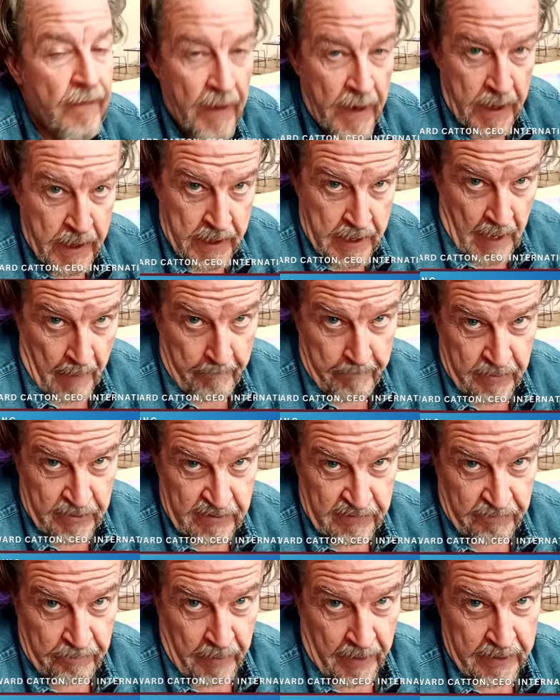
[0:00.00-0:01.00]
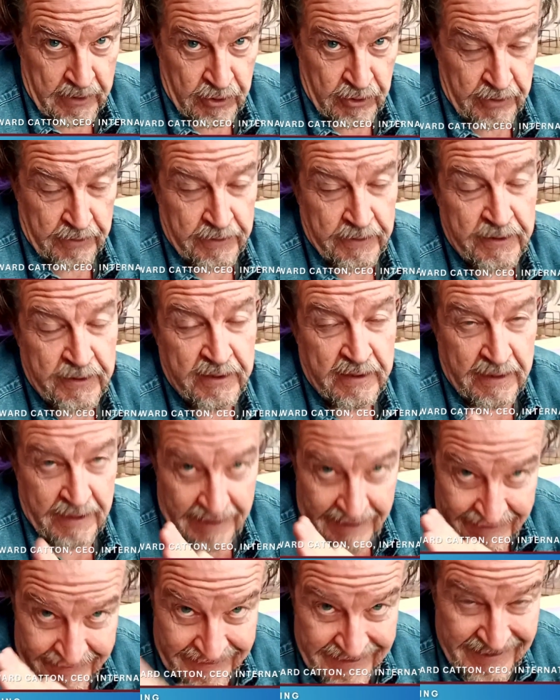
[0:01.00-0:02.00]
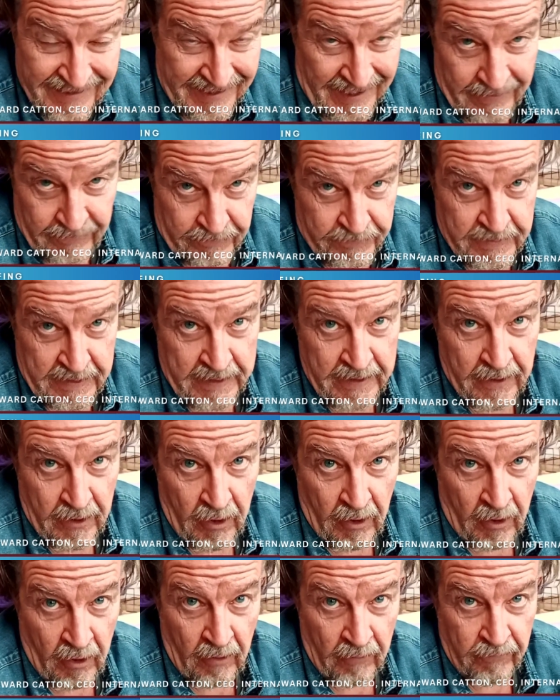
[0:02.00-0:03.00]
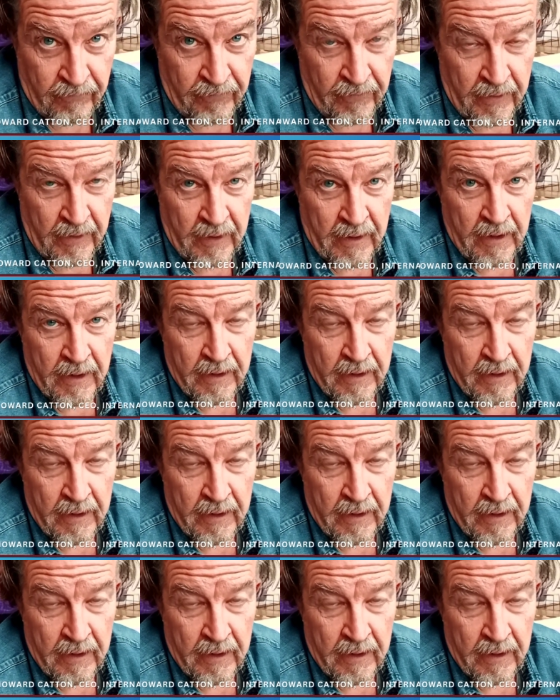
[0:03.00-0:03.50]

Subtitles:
the numbers of patients and the safety of